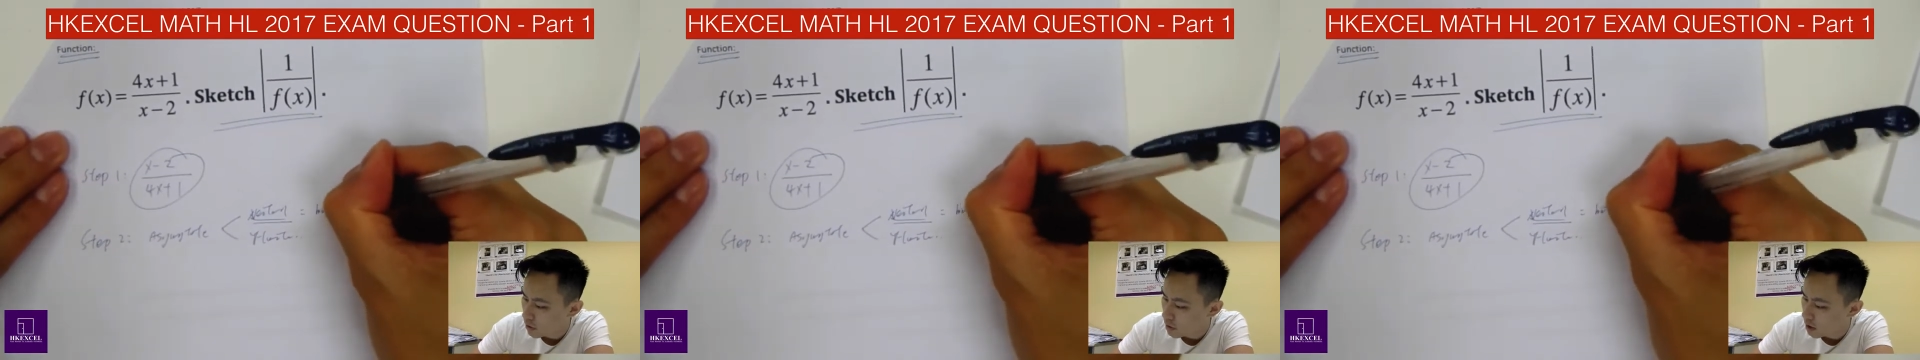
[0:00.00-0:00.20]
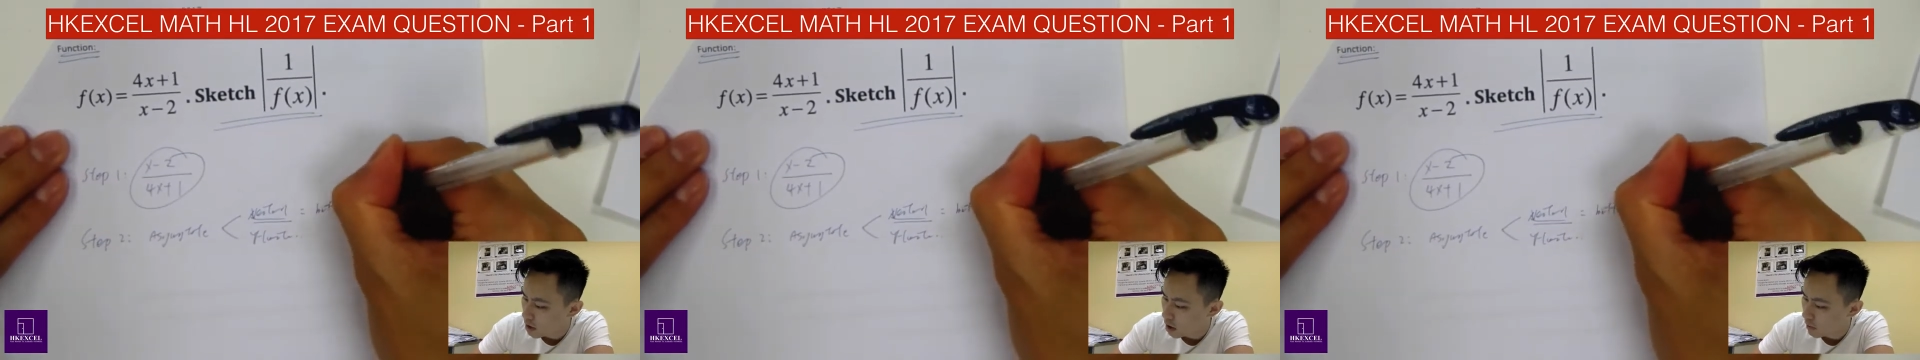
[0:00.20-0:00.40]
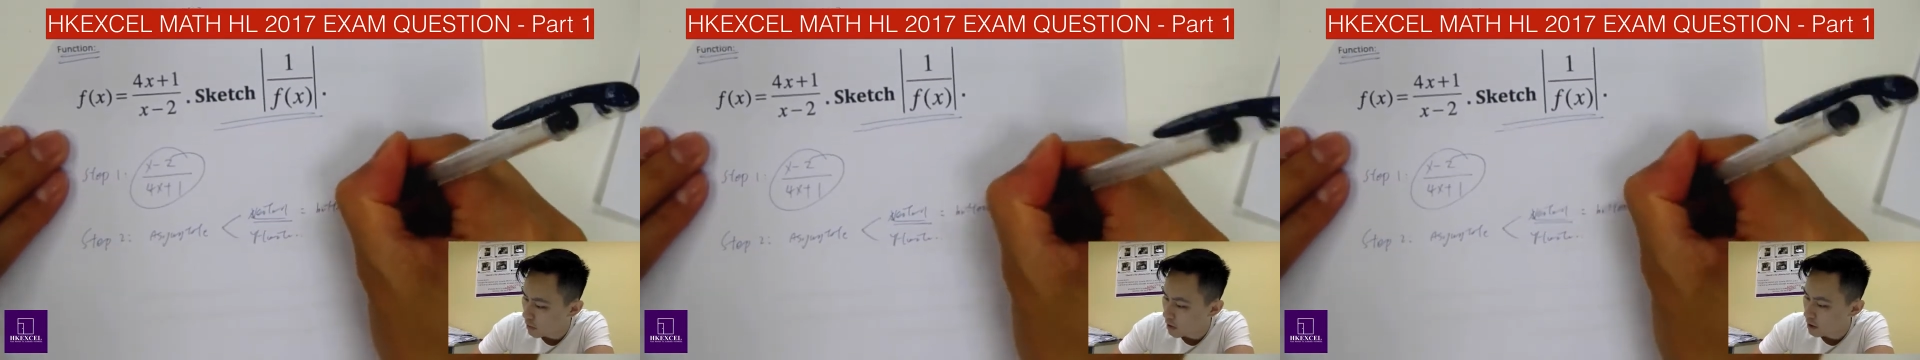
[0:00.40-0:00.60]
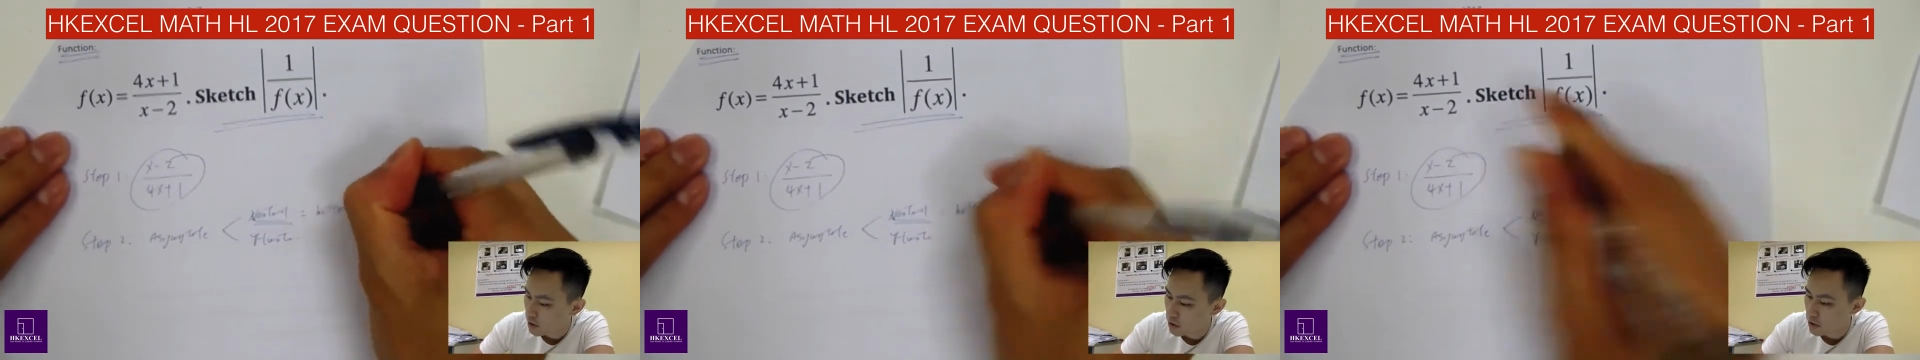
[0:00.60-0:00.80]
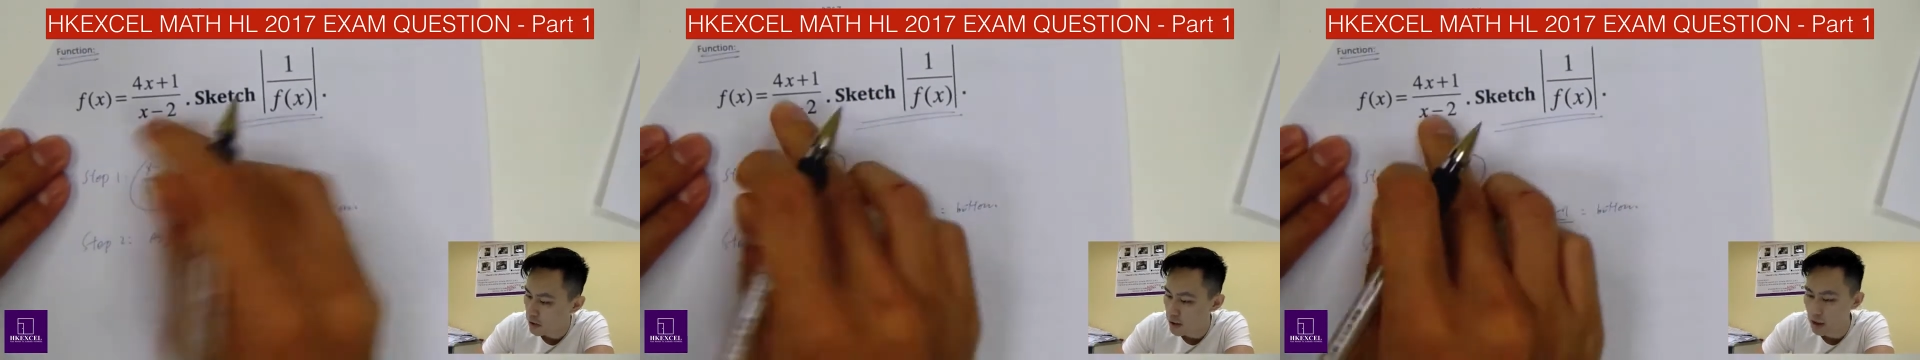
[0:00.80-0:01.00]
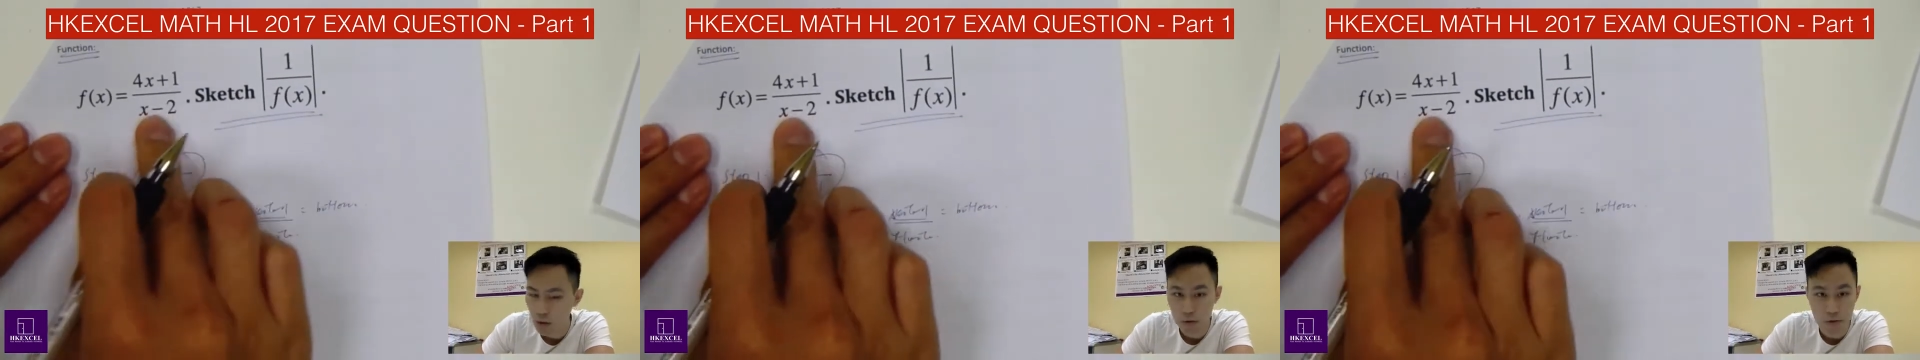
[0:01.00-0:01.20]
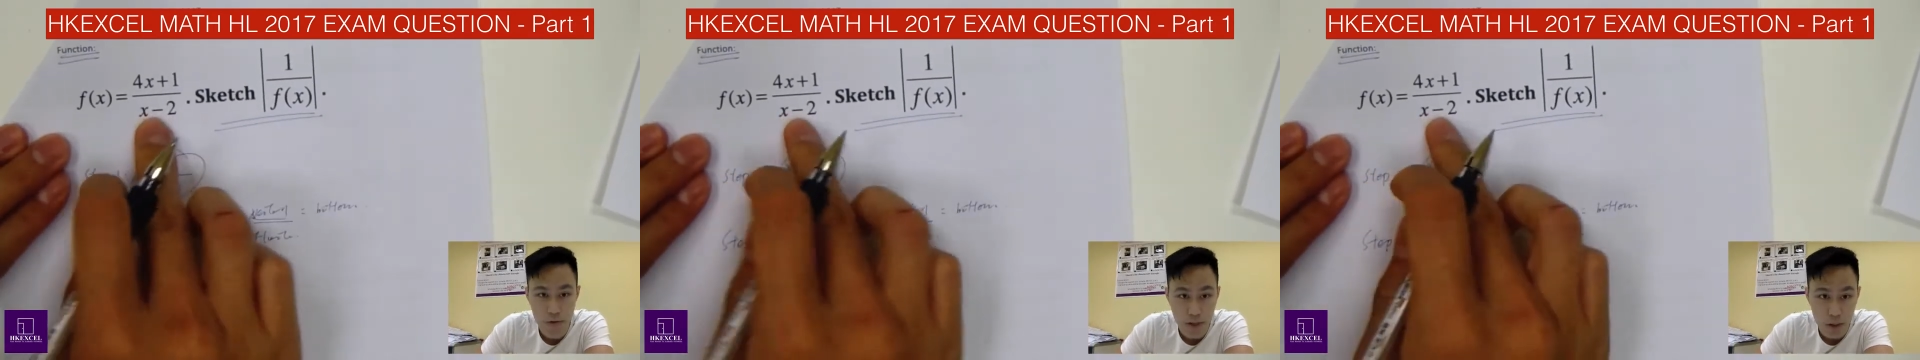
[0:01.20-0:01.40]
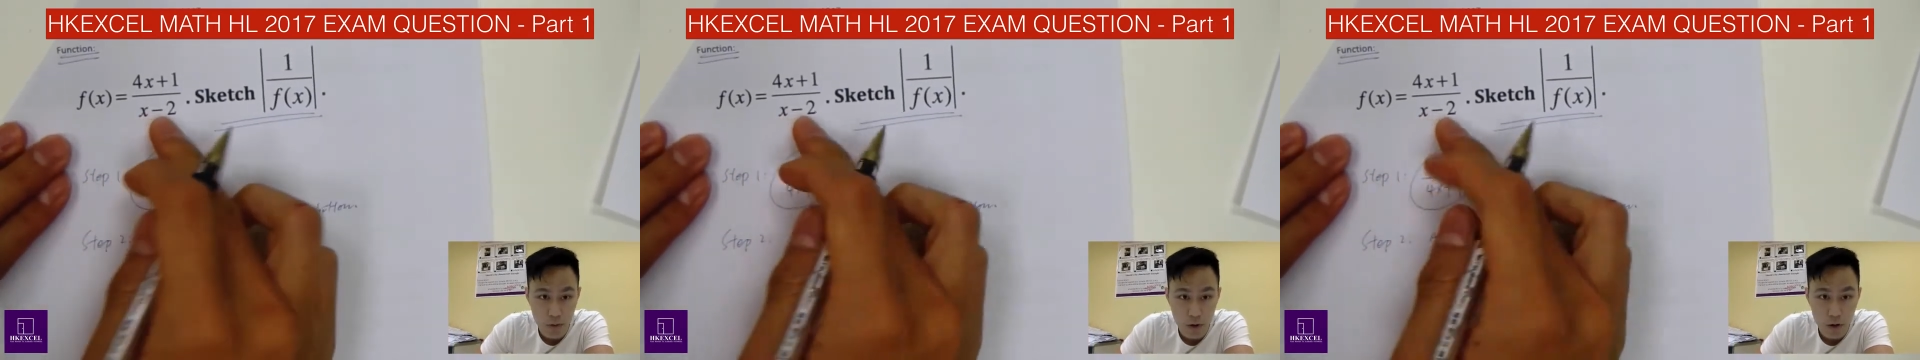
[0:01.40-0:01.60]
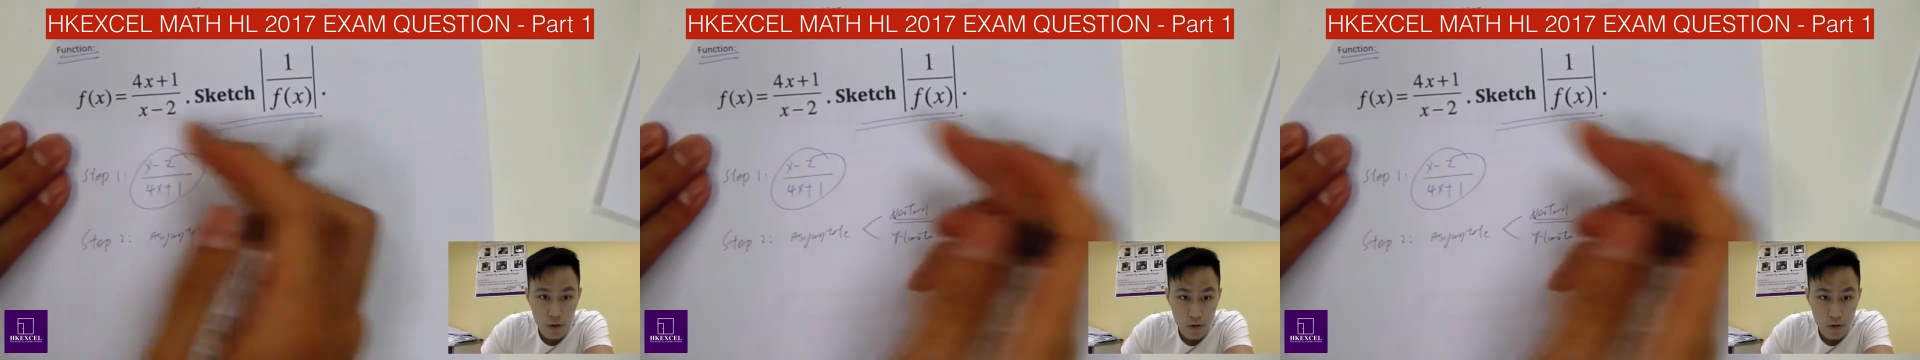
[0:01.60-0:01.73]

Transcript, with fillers: denominator equal to zero,